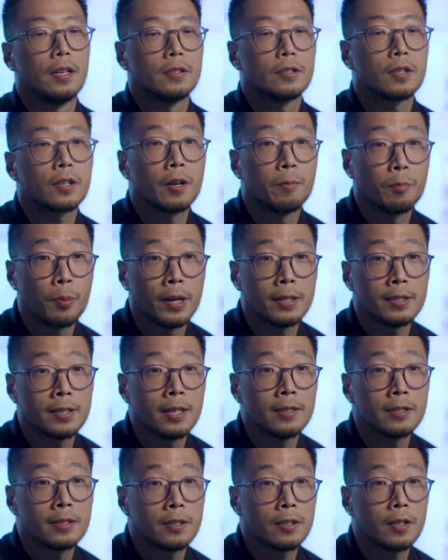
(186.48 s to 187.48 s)
So compressed
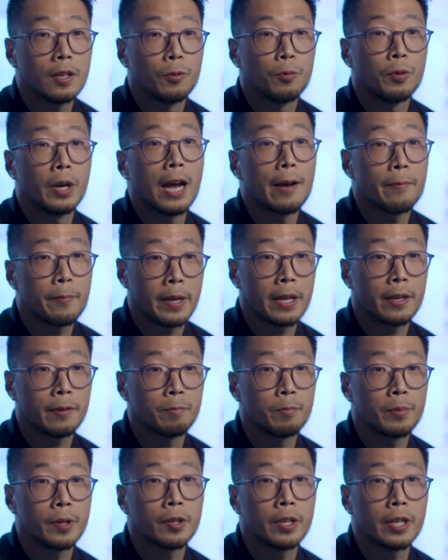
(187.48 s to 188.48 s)
sense, we have
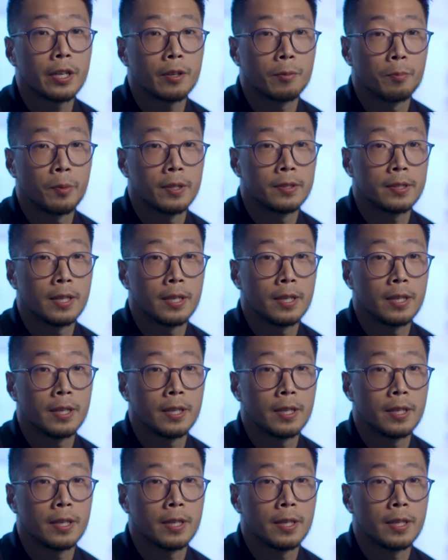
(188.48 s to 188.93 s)
been building compressed